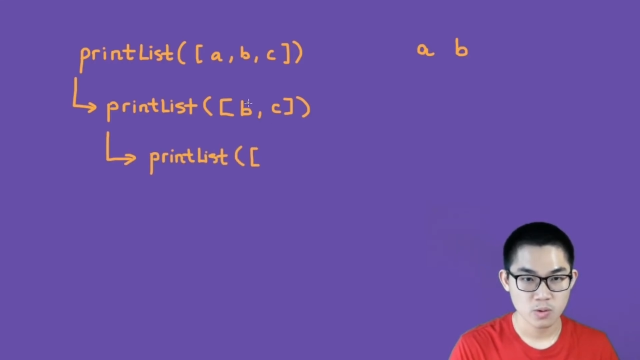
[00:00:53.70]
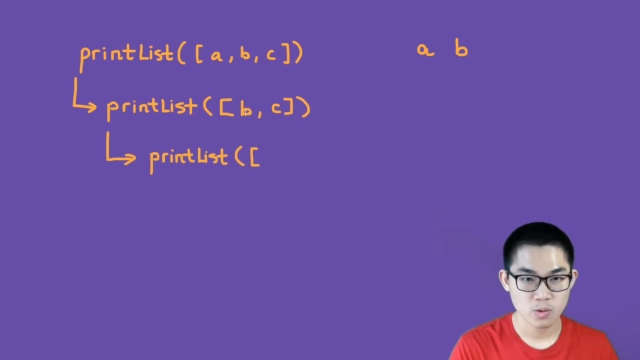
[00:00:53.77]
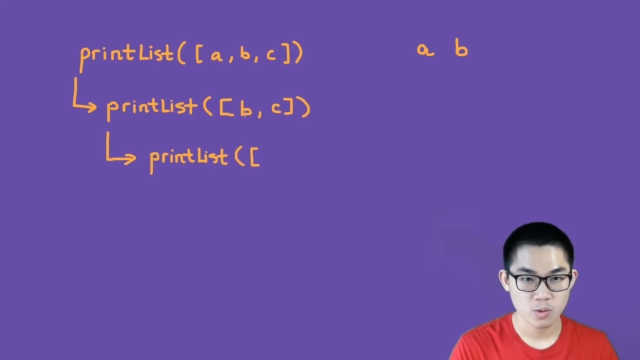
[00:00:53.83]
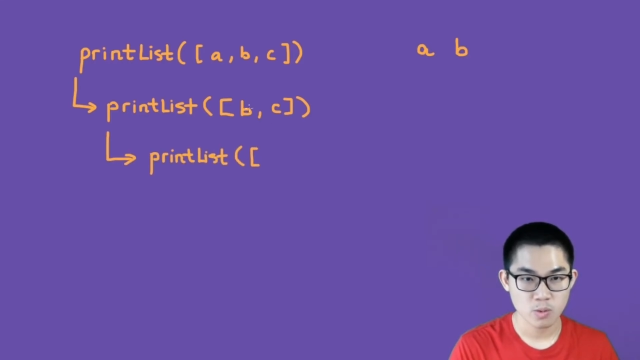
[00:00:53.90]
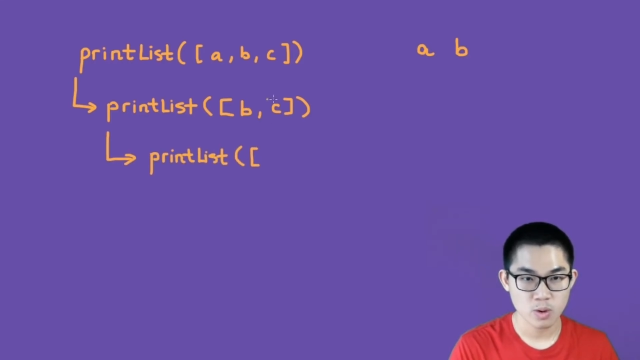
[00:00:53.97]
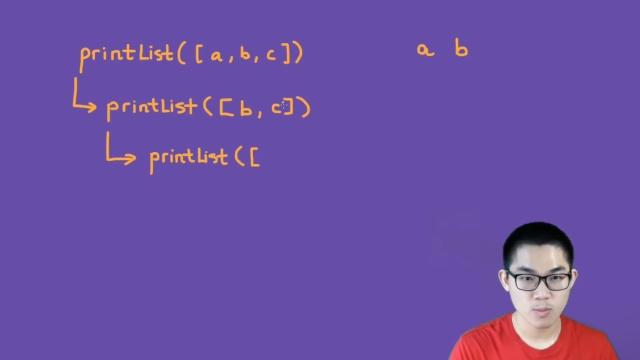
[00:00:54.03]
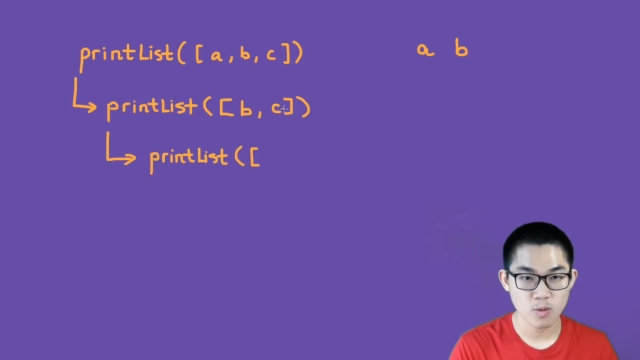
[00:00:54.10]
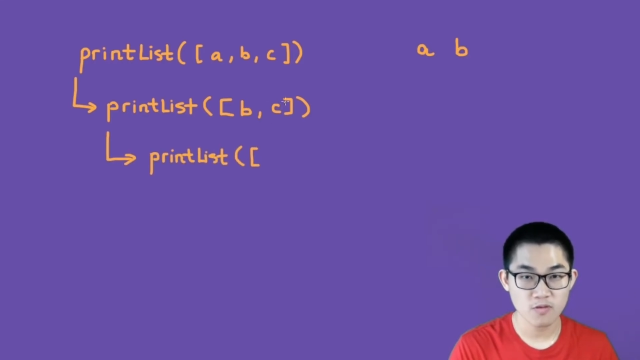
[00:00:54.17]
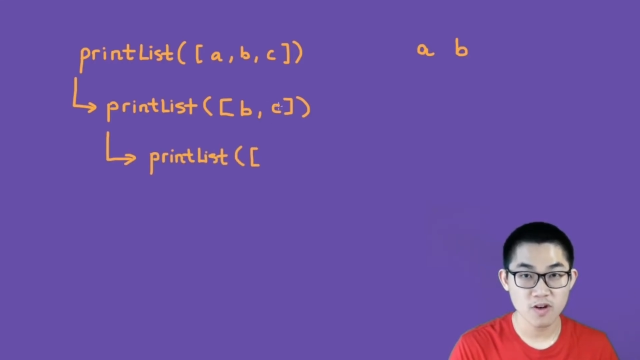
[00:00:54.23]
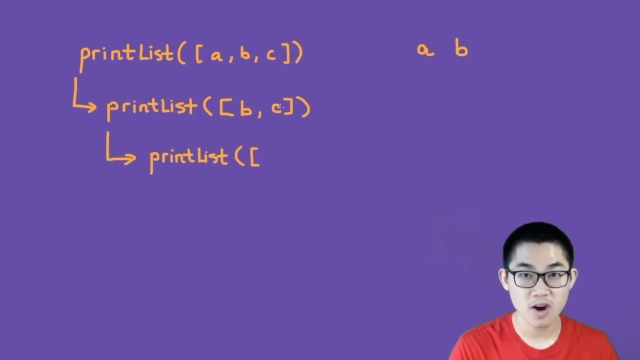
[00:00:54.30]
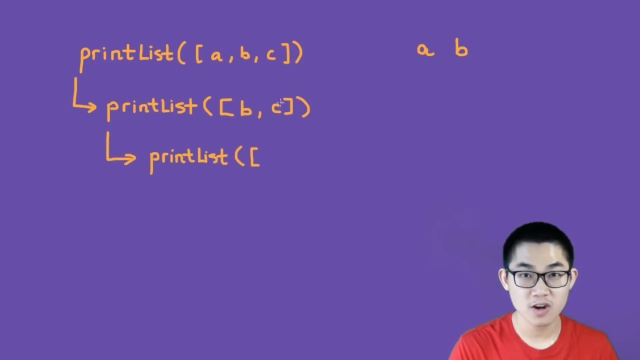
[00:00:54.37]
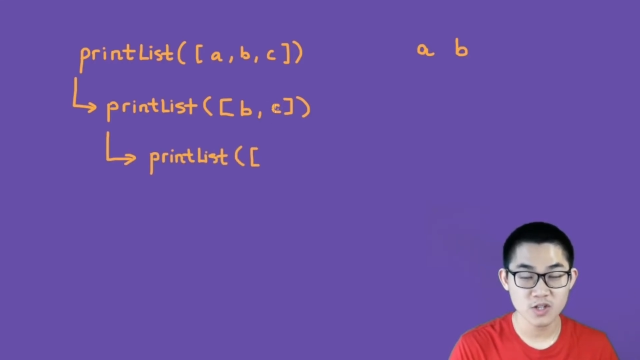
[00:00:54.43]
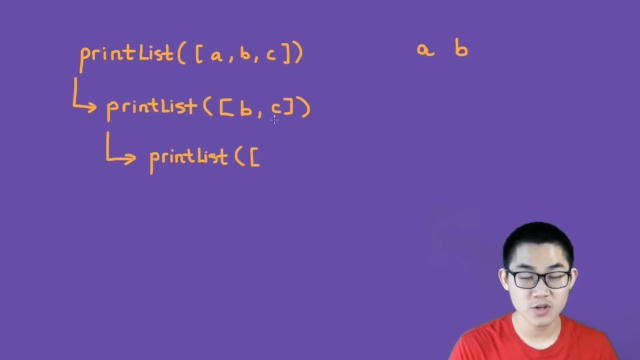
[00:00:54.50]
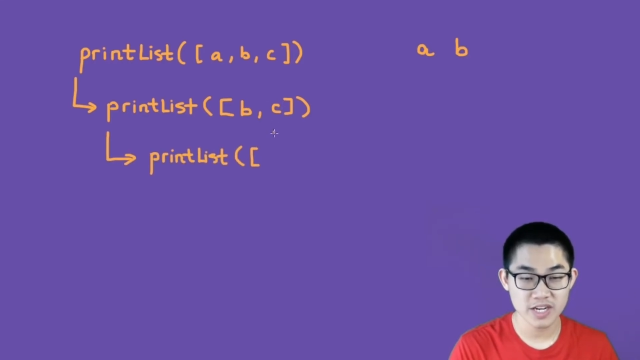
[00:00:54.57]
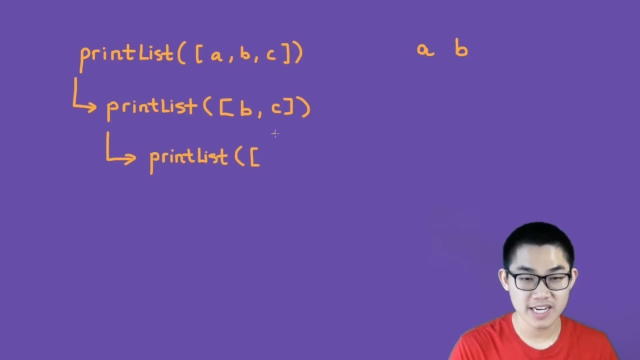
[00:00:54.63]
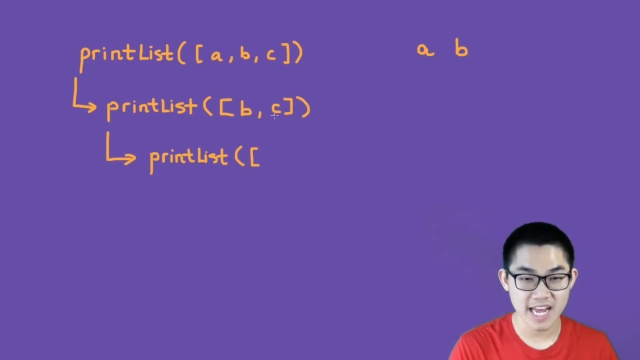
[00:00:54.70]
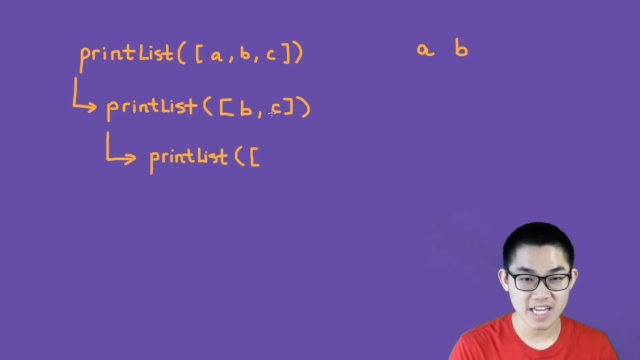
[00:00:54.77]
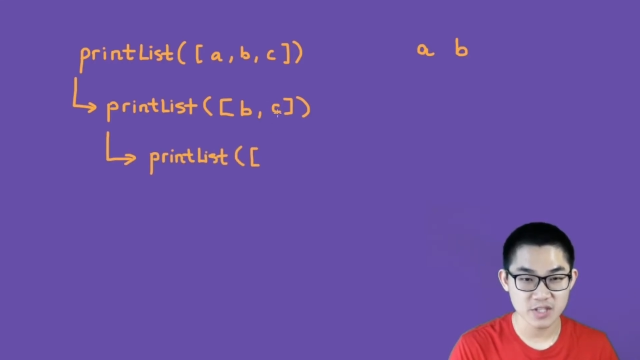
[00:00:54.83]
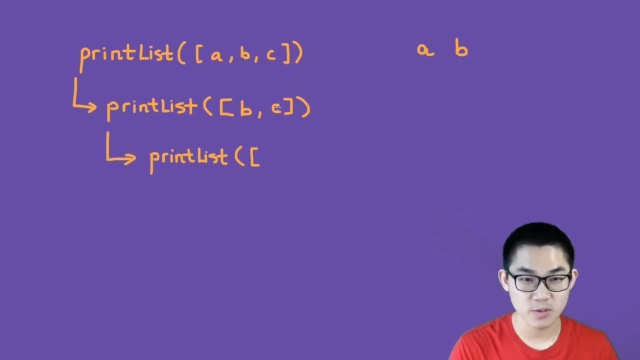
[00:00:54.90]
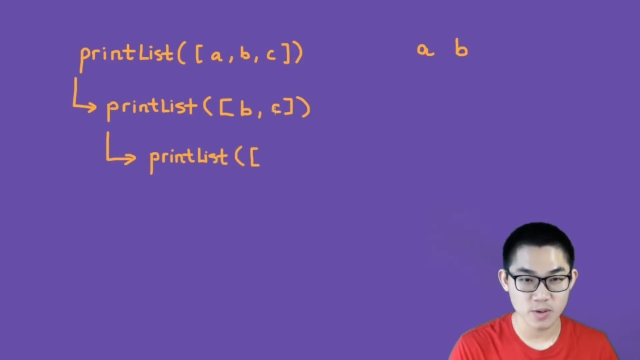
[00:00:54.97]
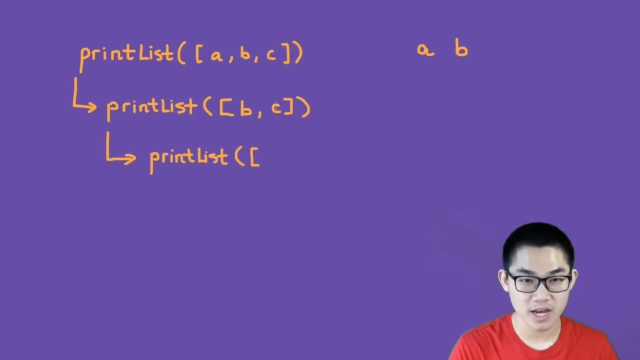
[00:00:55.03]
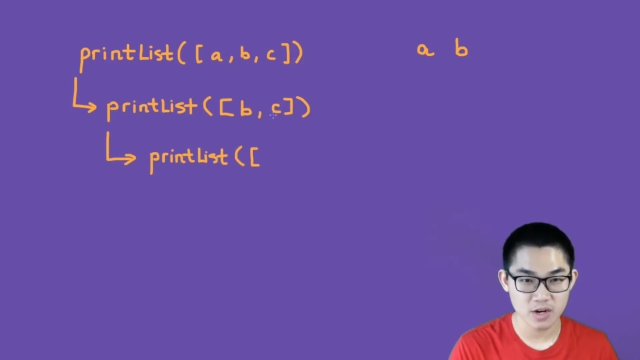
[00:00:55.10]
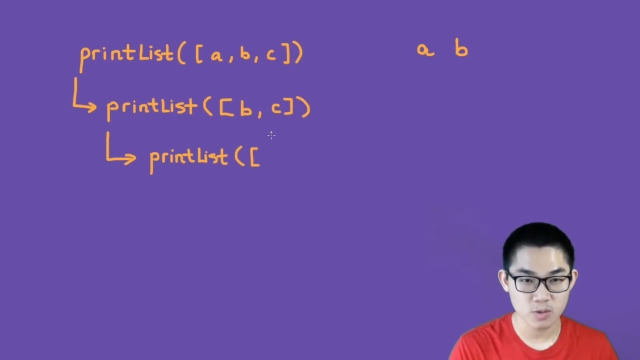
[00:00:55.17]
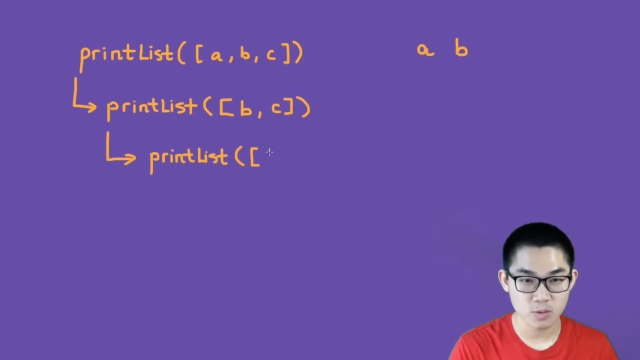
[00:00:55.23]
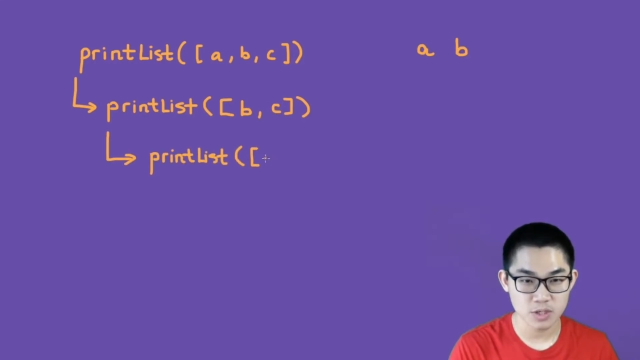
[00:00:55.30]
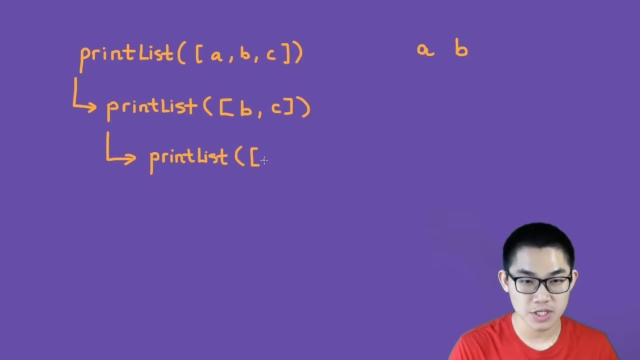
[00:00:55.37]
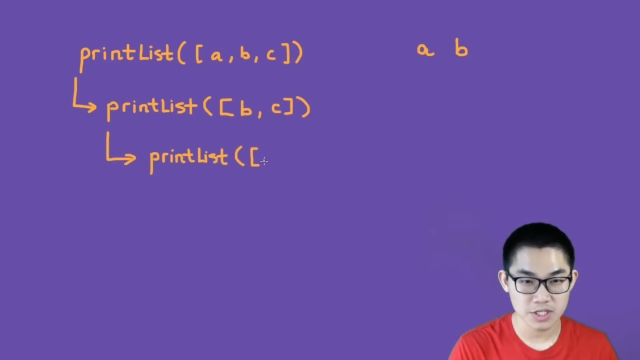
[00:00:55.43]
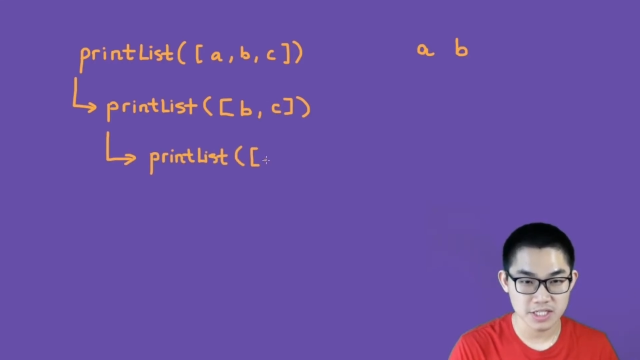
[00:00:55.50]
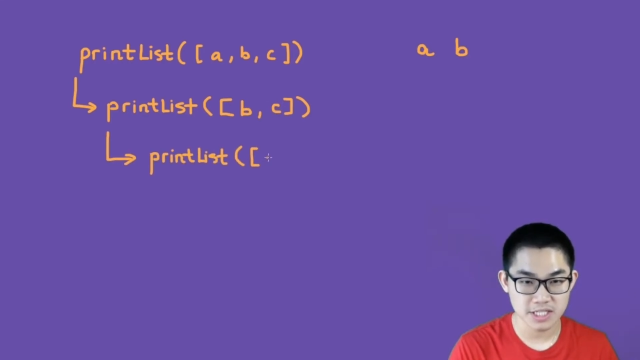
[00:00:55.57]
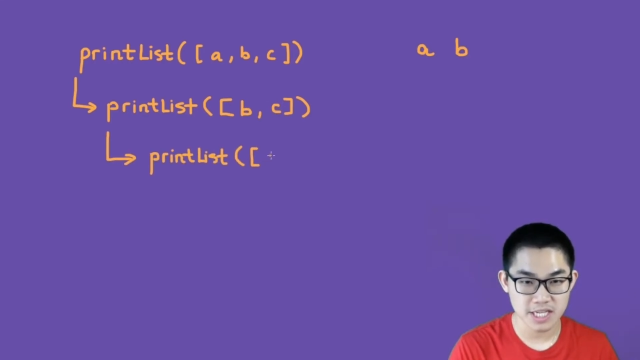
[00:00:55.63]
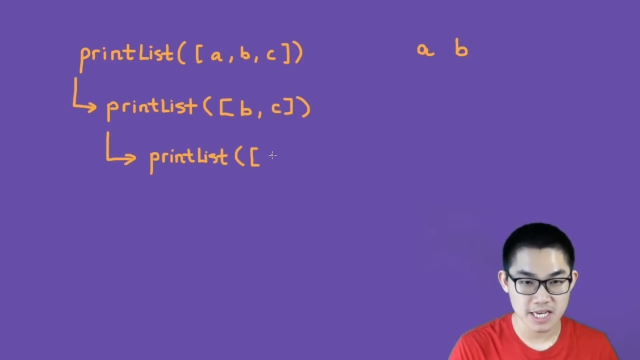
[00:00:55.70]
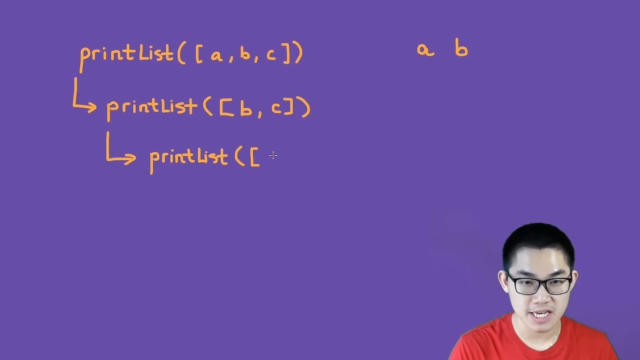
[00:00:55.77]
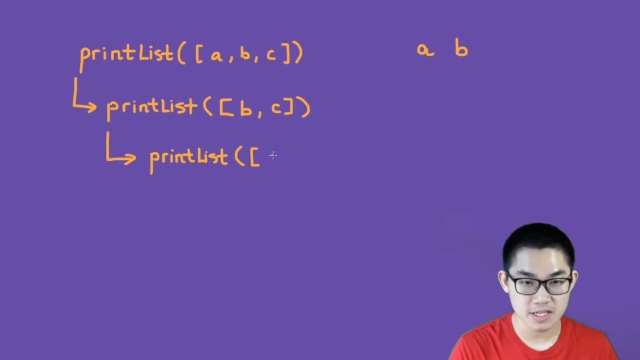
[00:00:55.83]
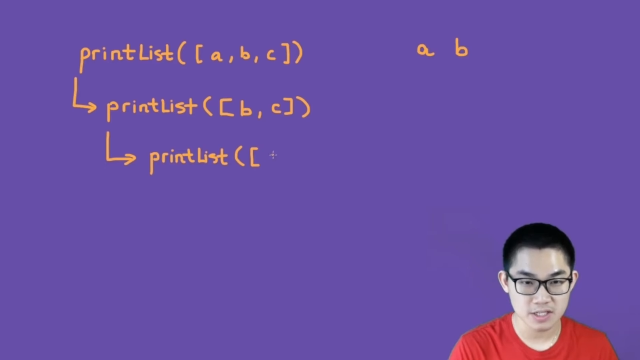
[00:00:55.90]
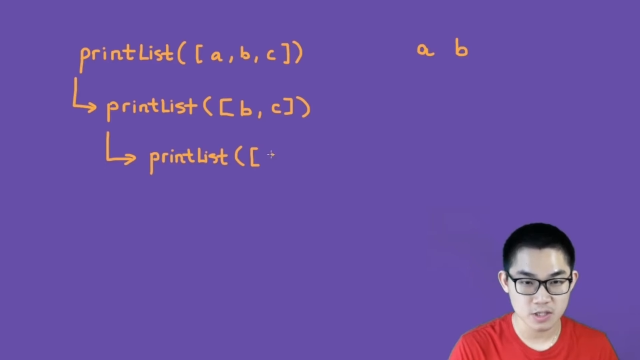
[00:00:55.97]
We move on to the next one, which is C,